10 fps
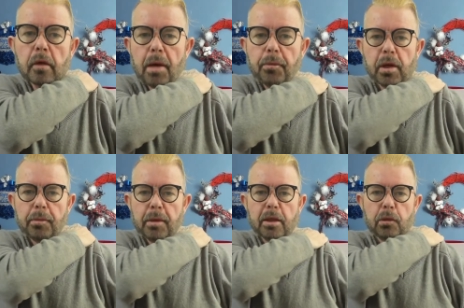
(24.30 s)
I put
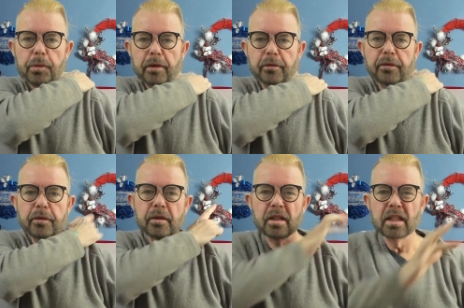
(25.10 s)
up a little bit of
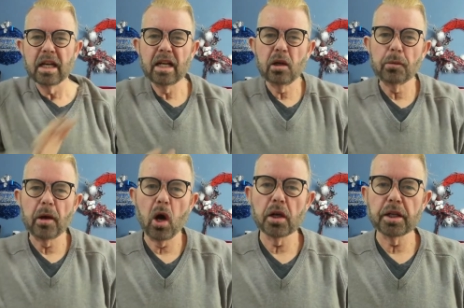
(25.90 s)
a little bit
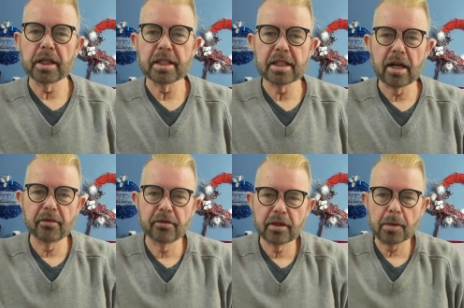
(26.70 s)
of holiday
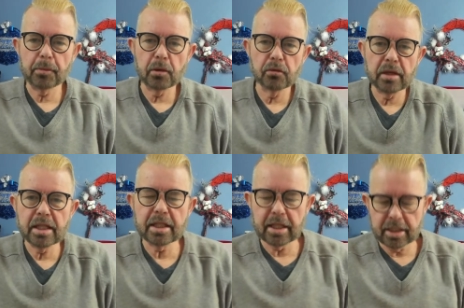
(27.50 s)
stuff, a couple of
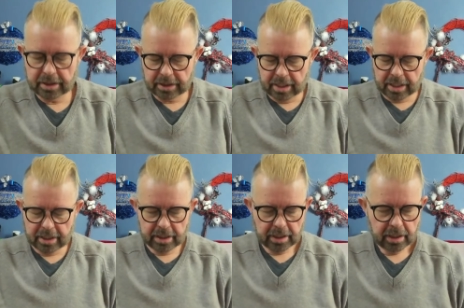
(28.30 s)
reefs
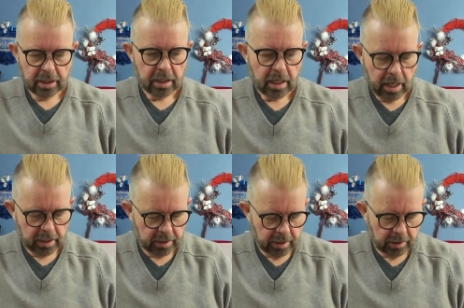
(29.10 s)
yesterday
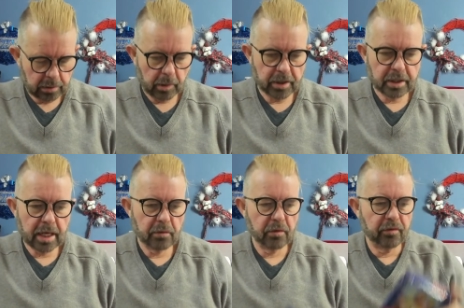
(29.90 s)
and I spent the
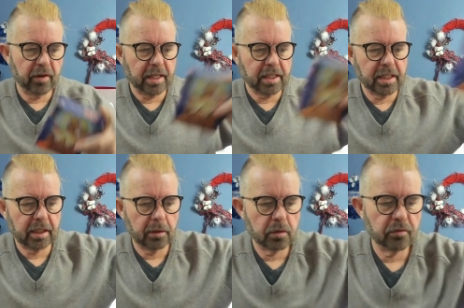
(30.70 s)
day reflecting.
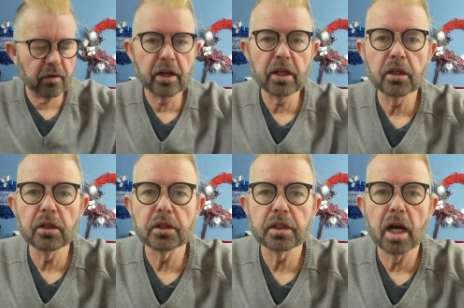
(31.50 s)
It was very
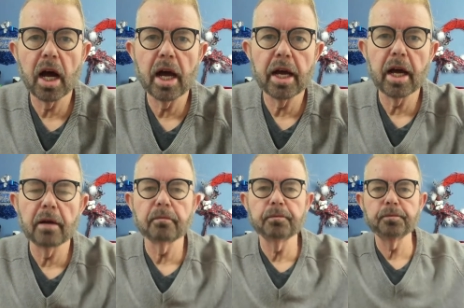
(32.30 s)
good. I
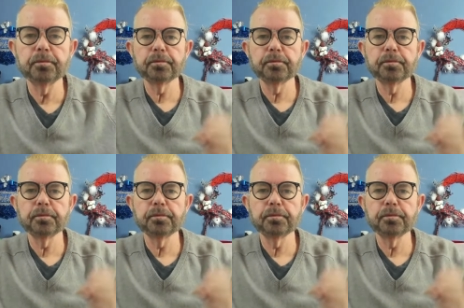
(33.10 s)
um,